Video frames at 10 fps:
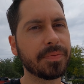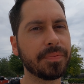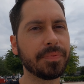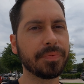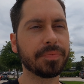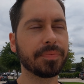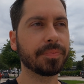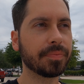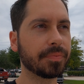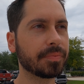10
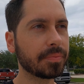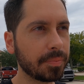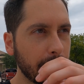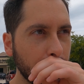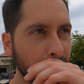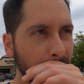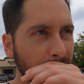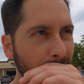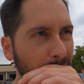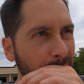horsepower per pound of
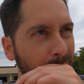boost.